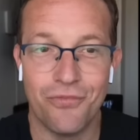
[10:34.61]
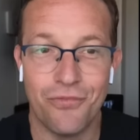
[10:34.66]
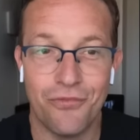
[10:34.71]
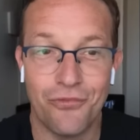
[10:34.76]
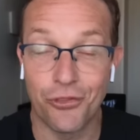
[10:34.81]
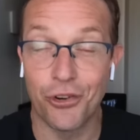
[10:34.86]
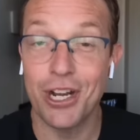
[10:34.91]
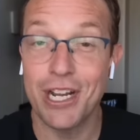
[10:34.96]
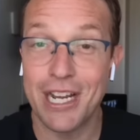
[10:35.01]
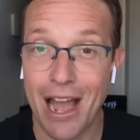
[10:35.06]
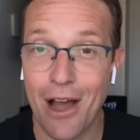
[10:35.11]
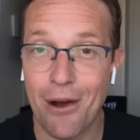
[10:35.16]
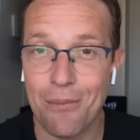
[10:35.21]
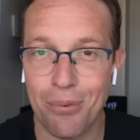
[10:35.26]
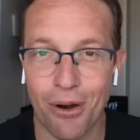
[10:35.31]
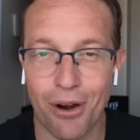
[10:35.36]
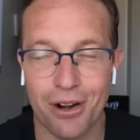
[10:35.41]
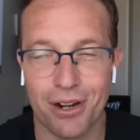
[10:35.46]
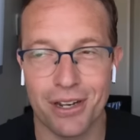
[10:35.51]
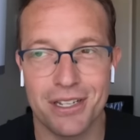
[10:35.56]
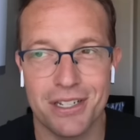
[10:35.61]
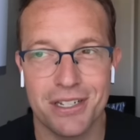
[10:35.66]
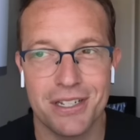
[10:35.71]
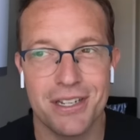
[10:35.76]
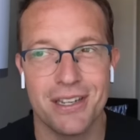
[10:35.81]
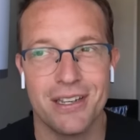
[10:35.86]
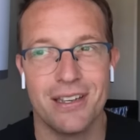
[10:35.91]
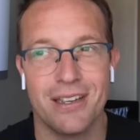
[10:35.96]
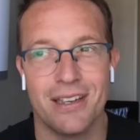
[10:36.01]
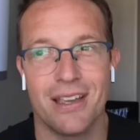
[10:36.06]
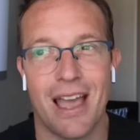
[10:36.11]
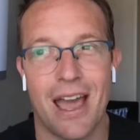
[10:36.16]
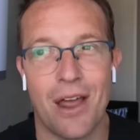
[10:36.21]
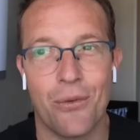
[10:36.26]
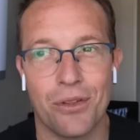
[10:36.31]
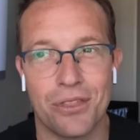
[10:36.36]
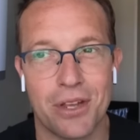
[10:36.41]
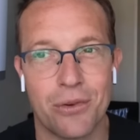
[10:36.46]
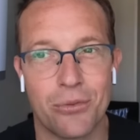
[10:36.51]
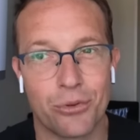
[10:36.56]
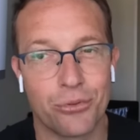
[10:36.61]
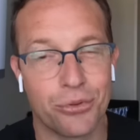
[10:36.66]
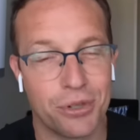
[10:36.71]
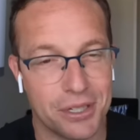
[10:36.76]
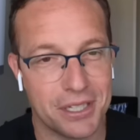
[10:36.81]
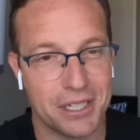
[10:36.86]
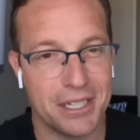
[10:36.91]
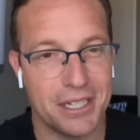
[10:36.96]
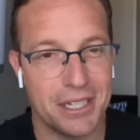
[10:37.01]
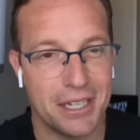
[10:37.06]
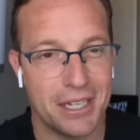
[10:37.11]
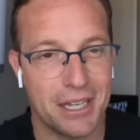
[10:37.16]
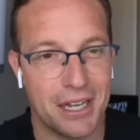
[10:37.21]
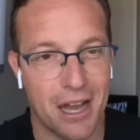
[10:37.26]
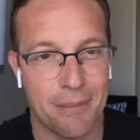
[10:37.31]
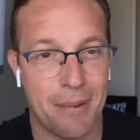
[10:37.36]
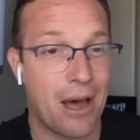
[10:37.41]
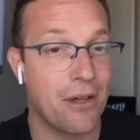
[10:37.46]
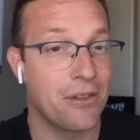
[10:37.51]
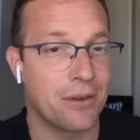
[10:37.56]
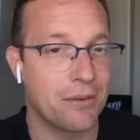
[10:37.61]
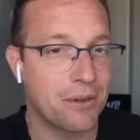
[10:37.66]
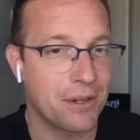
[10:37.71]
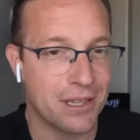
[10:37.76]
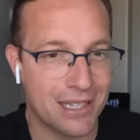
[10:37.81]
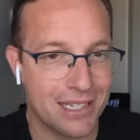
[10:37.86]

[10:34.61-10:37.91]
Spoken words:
freak out parties and what they were really about.